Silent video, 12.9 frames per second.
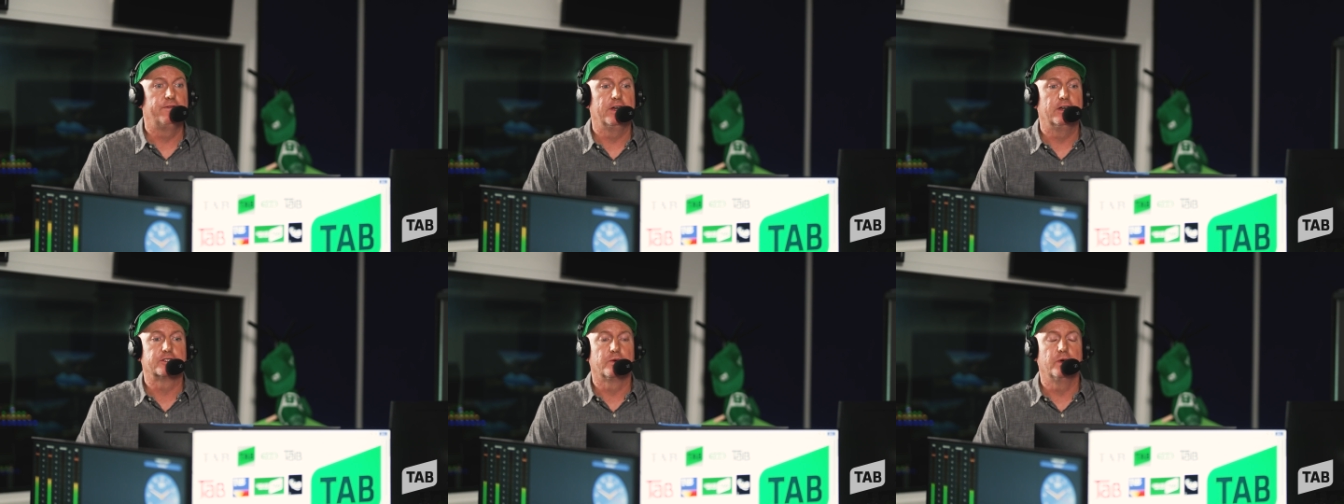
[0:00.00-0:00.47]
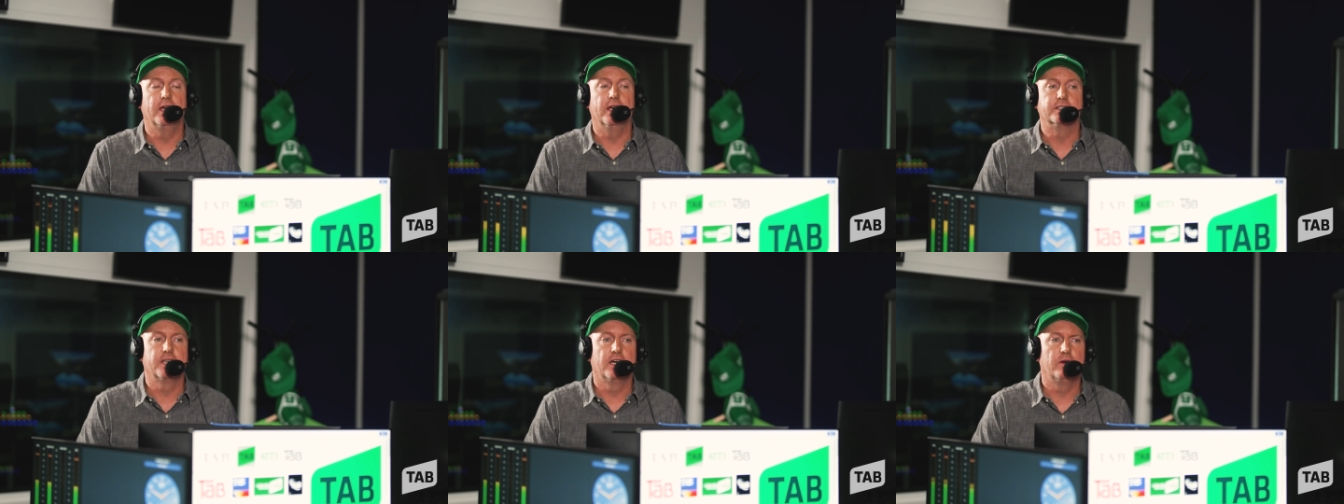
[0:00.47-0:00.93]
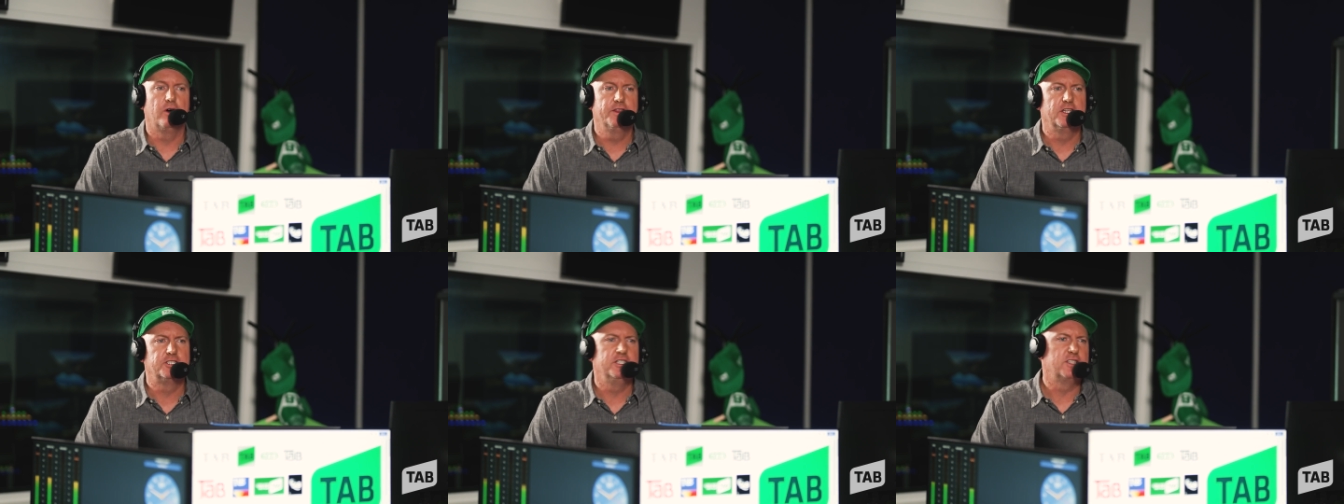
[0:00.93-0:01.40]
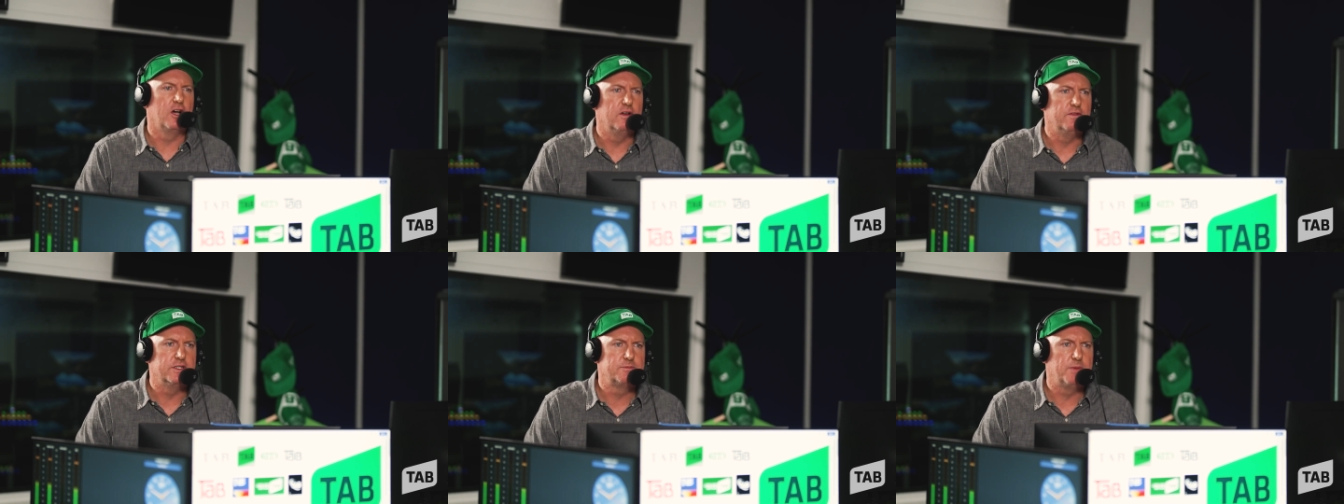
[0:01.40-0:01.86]
fair and square. So I think she's
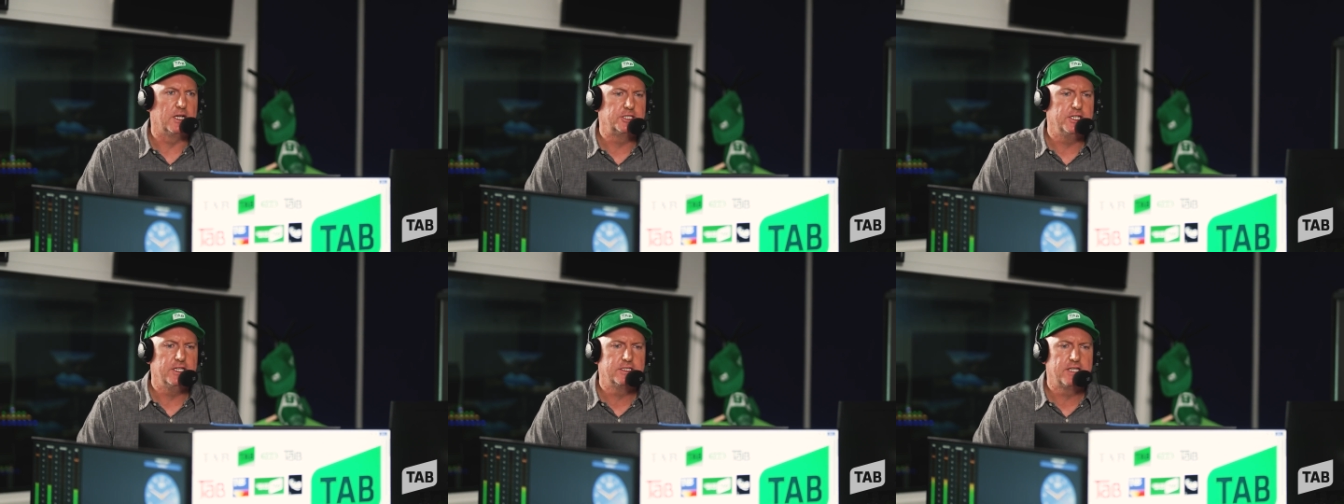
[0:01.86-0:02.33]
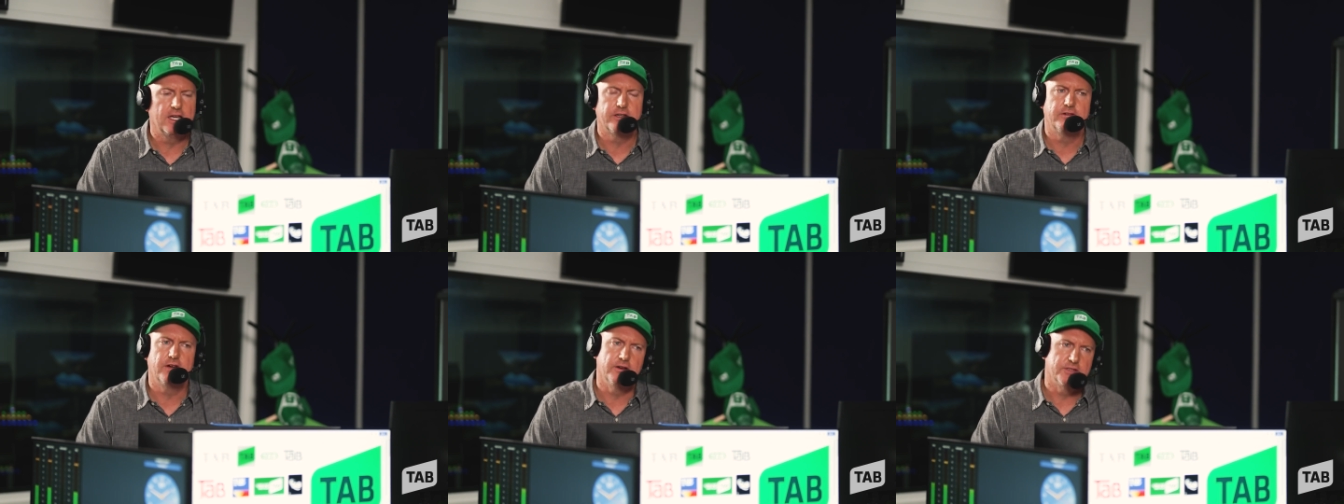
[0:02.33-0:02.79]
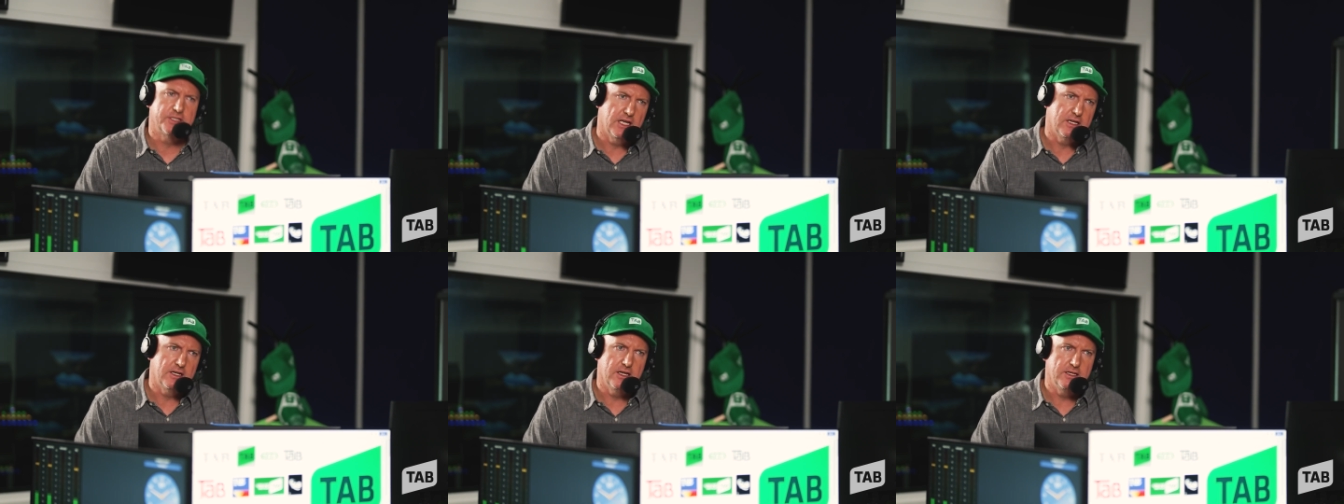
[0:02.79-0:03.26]
overs, but she is down to run on Saturday.